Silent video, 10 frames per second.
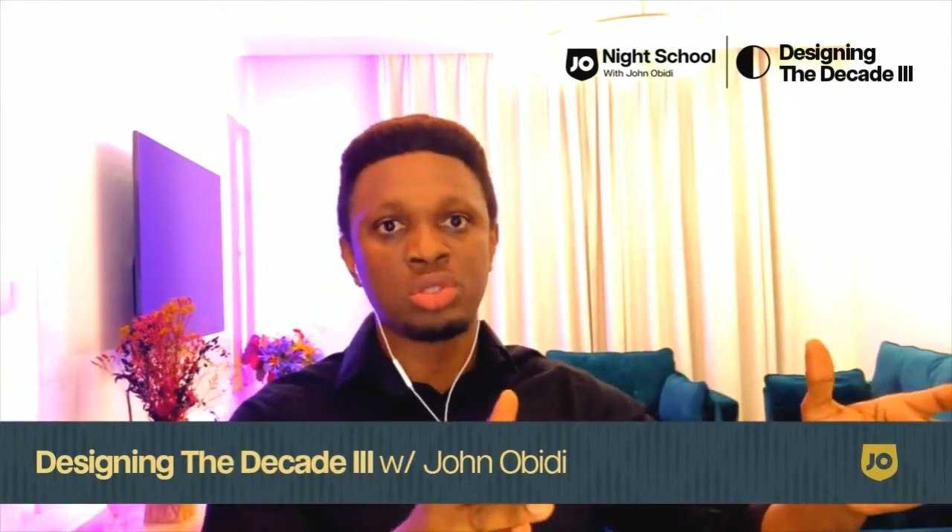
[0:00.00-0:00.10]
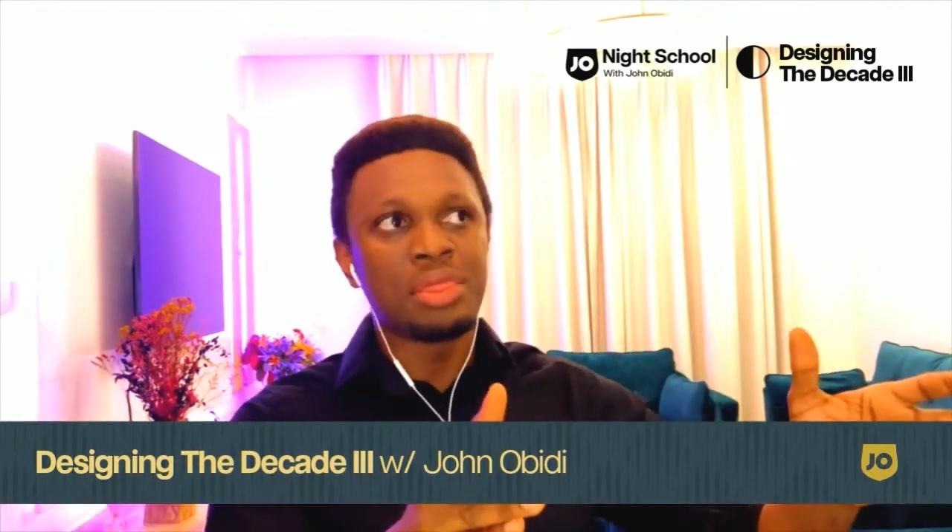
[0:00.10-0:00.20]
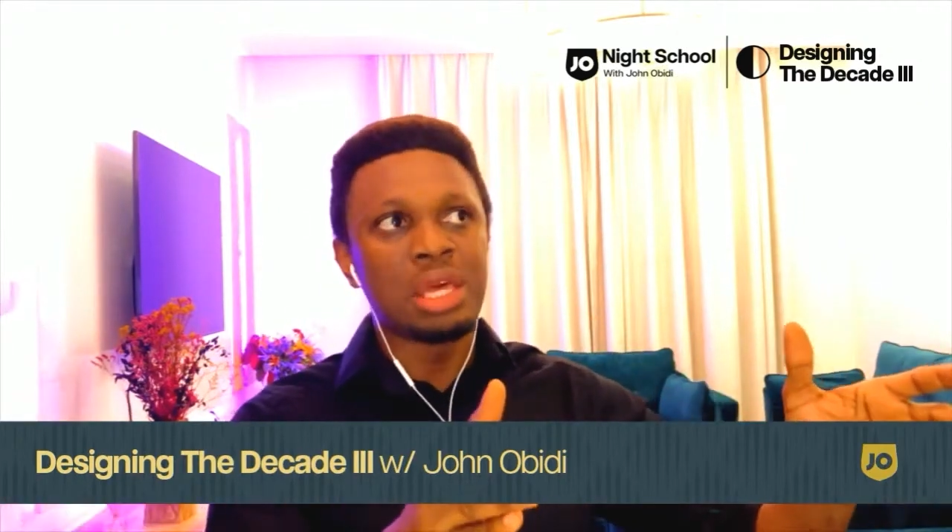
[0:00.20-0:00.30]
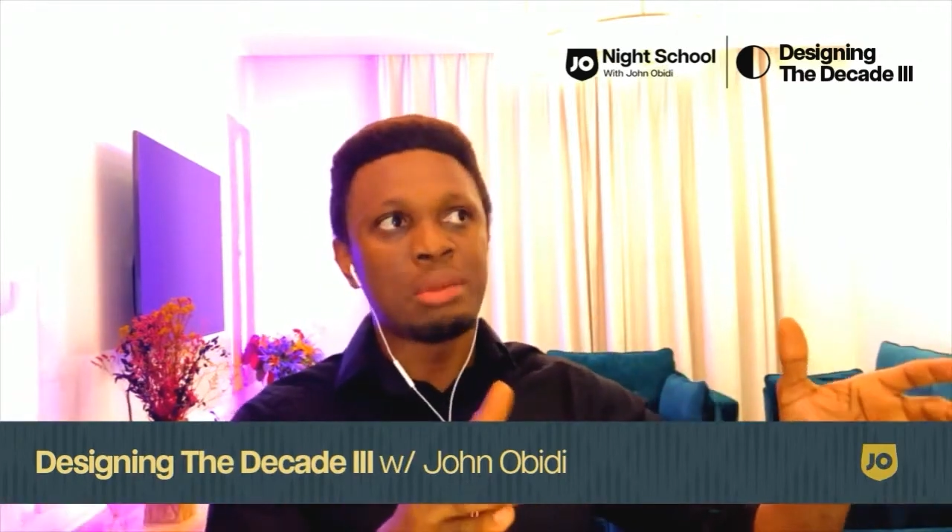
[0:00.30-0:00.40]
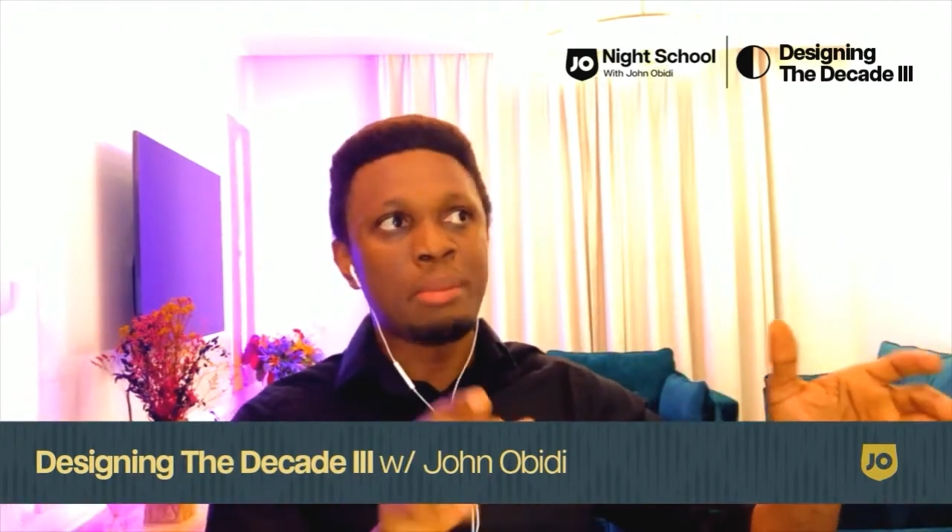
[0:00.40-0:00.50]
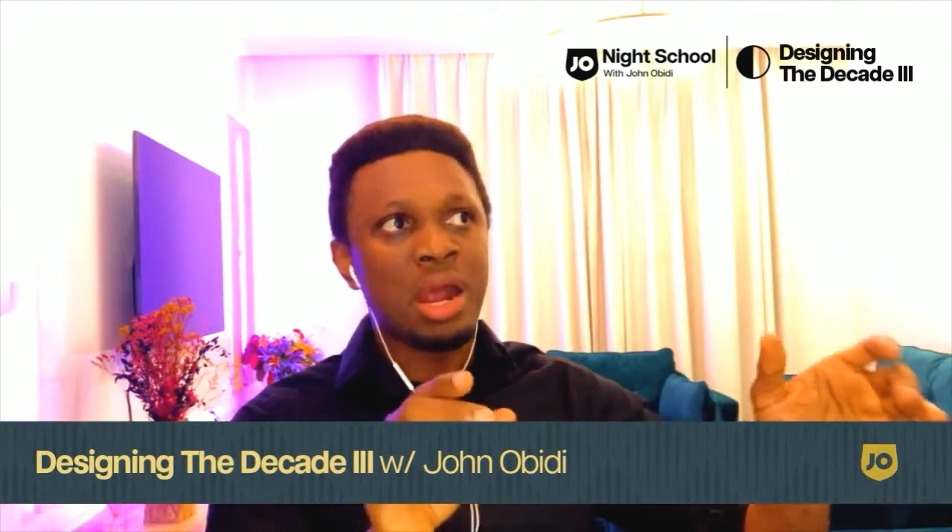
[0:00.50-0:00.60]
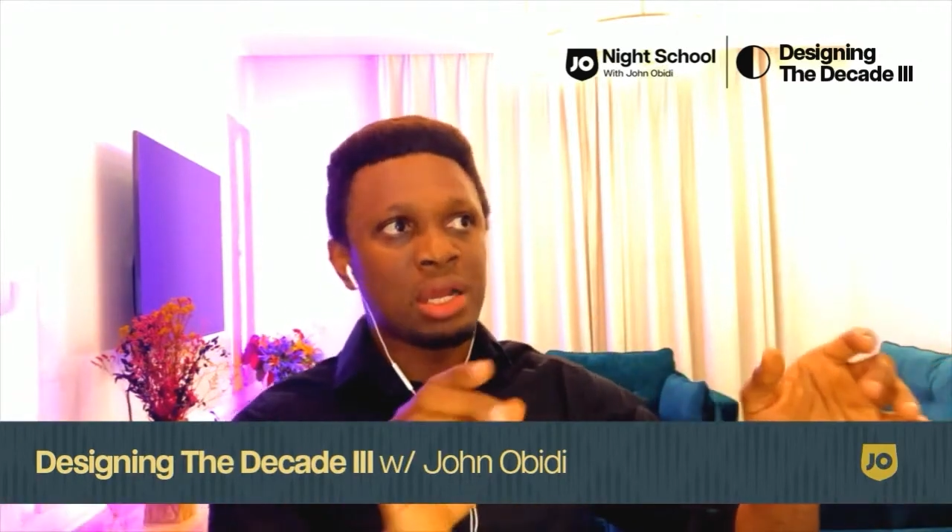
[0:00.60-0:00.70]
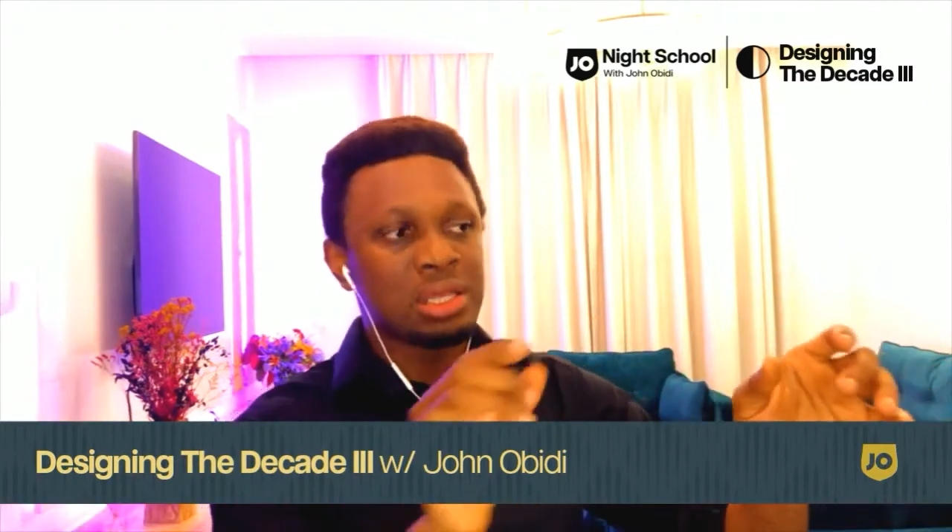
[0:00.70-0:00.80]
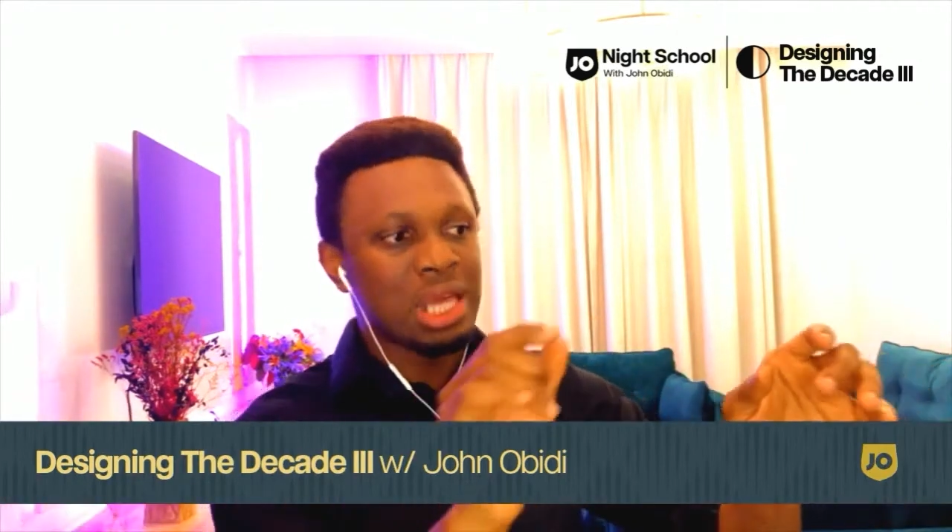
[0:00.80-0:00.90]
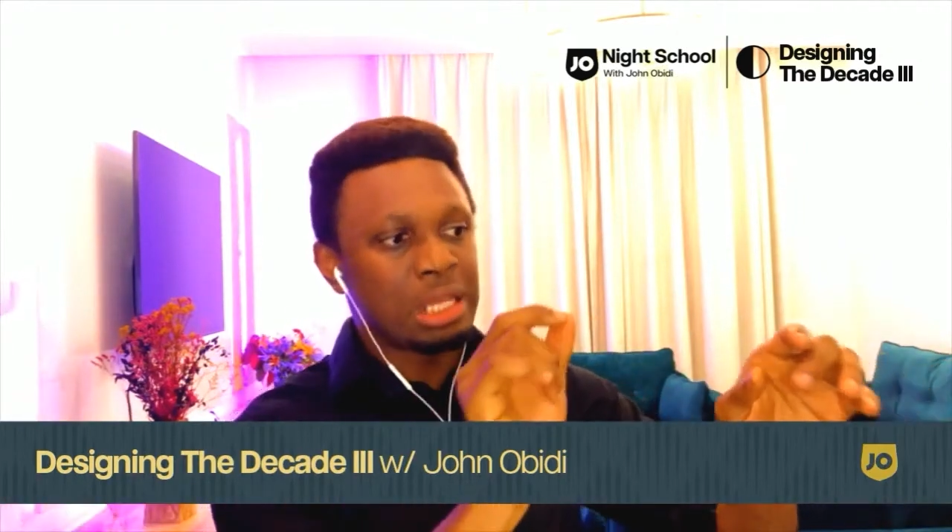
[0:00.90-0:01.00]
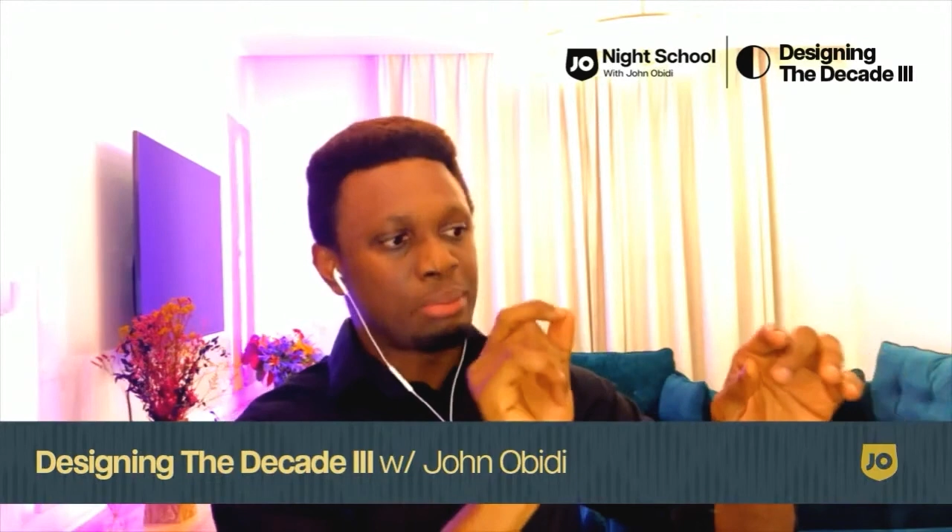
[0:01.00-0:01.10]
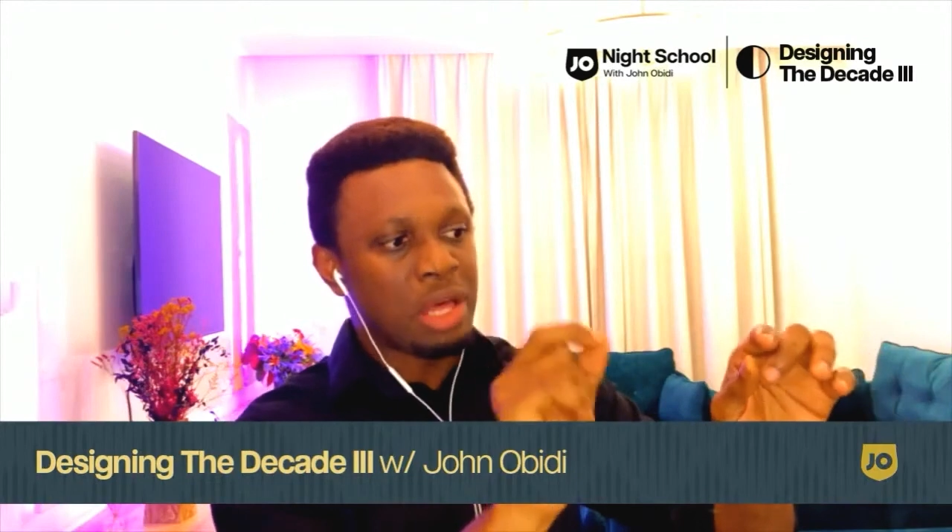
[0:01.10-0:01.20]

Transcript: and then mark that